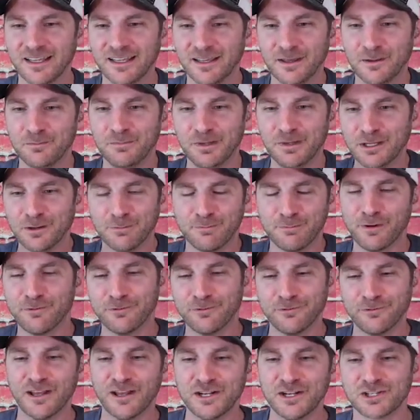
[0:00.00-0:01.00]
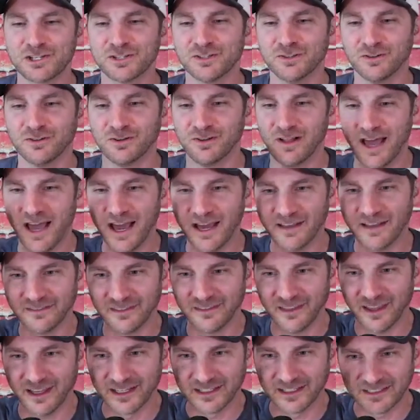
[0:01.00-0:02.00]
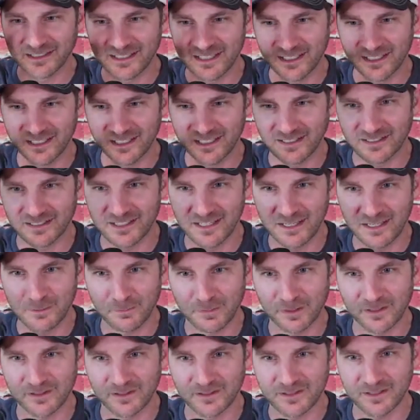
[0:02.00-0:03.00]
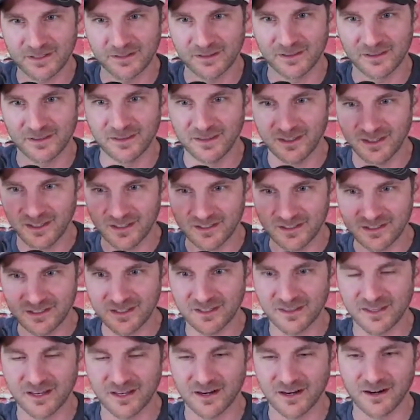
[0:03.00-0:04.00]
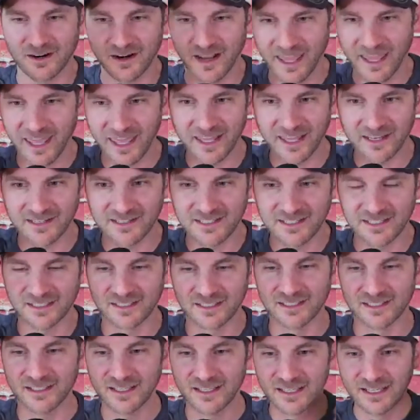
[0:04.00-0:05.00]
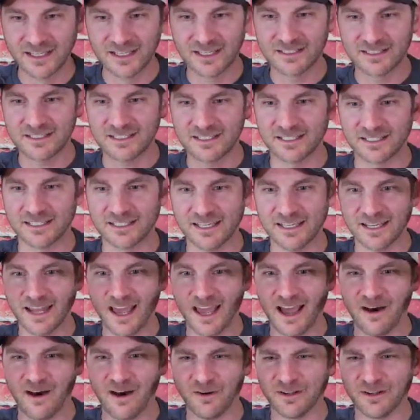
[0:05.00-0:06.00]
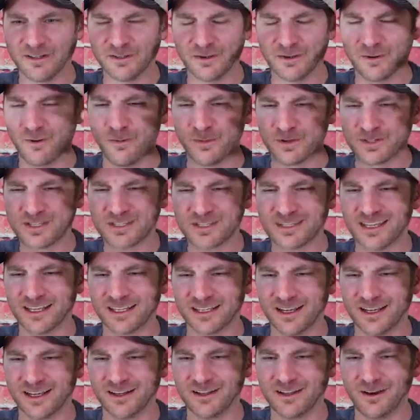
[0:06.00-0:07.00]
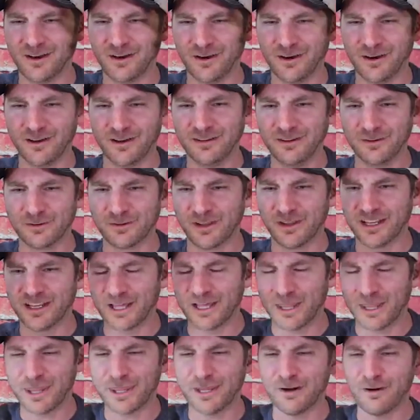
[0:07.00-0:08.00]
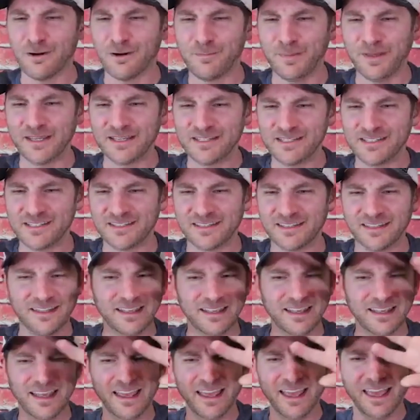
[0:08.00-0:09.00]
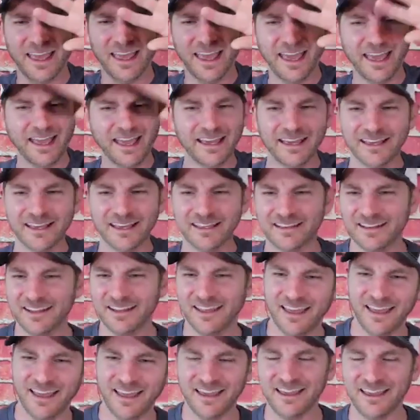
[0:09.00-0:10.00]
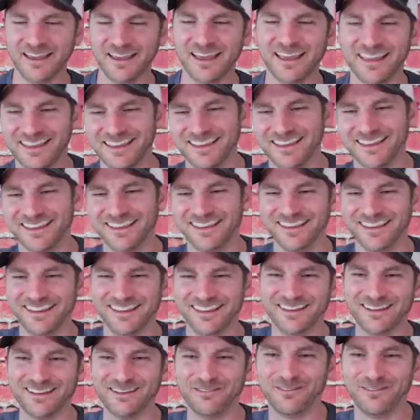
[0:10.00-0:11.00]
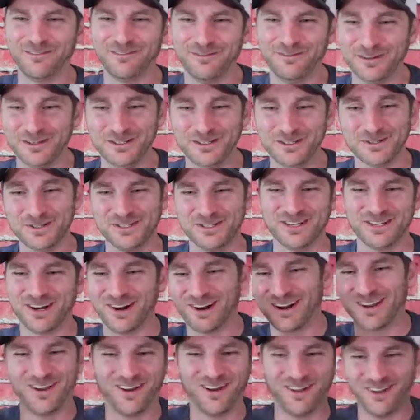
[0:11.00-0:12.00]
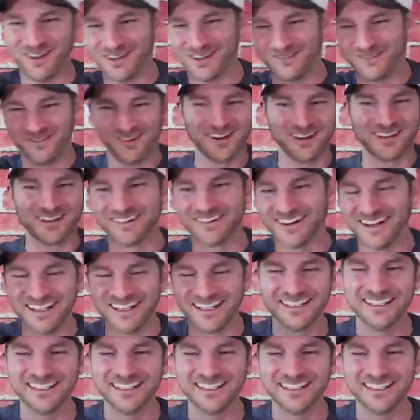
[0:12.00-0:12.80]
be a professional at like digging deep into their head to get out. You're almost like you're like a therapist and a fiduciary all in one, right?